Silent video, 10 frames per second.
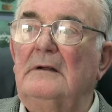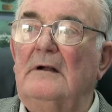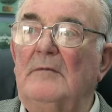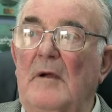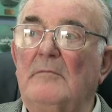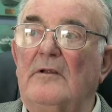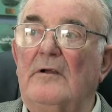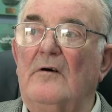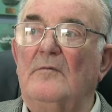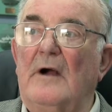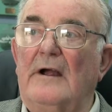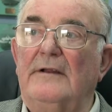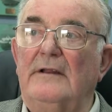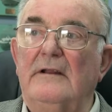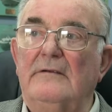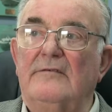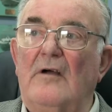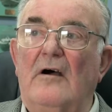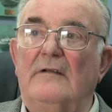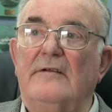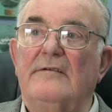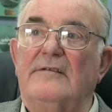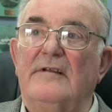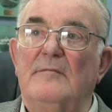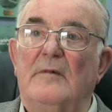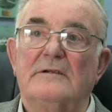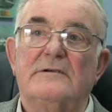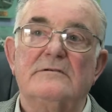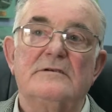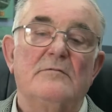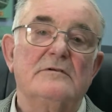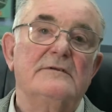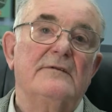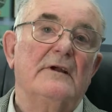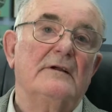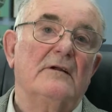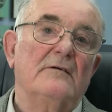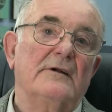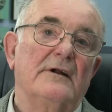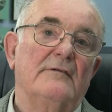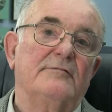I remember the old man. I didn't see him much because I wasn't there long enough.